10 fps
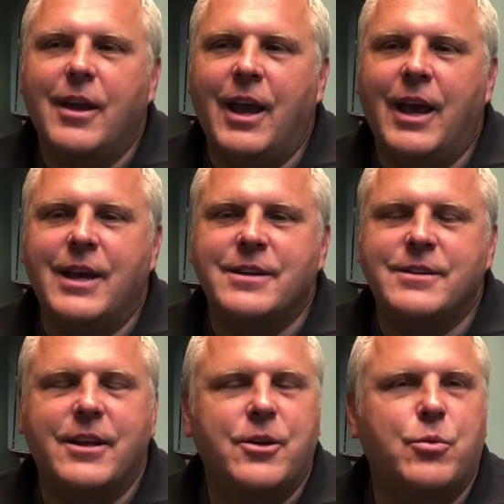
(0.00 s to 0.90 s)
And
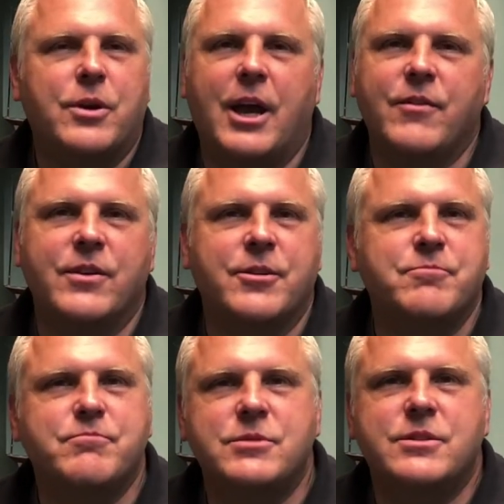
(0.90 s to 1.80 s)
they were
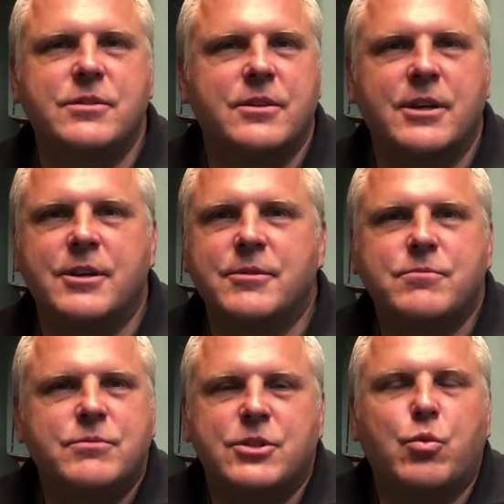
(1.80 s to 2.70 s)
having
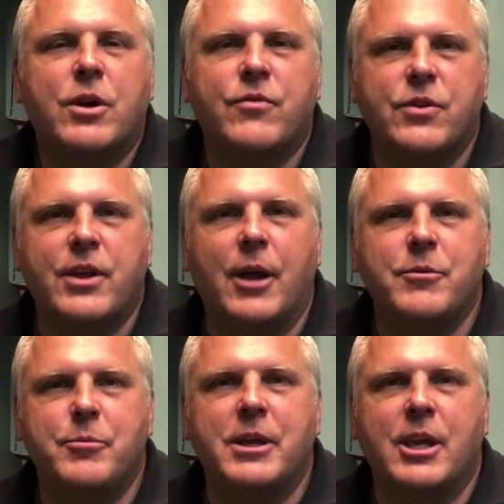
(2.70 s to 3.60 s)
just wonderful
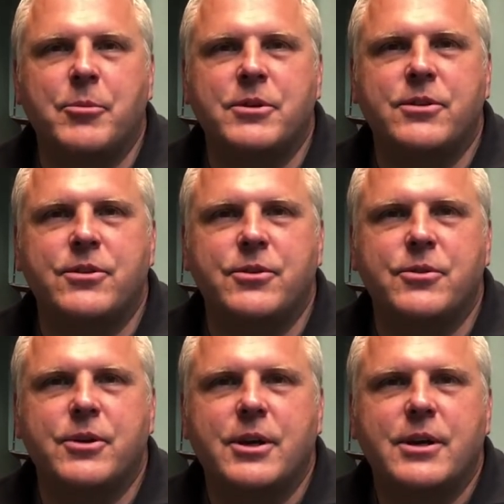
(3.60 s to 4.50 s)
times being able to